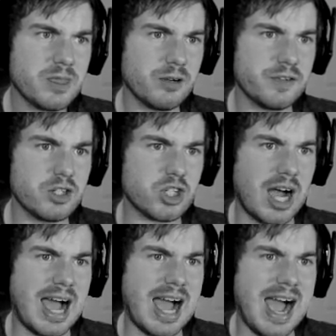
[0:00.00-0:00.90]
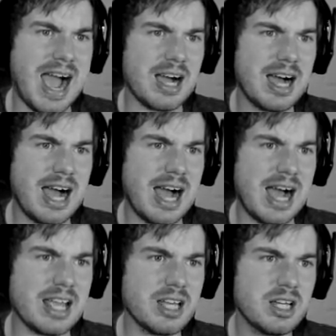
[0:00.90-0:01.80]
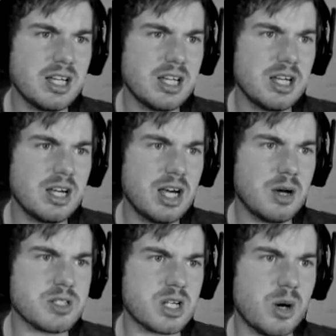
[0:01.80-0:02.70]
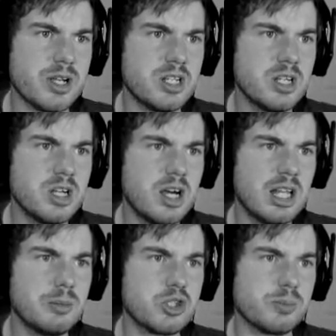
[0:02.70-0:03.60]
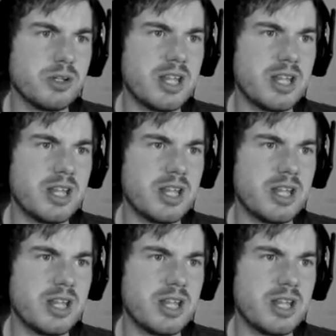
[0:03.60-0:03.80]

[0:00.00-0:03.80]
nothing. footage. aha! Hi. How's it going? And then we jump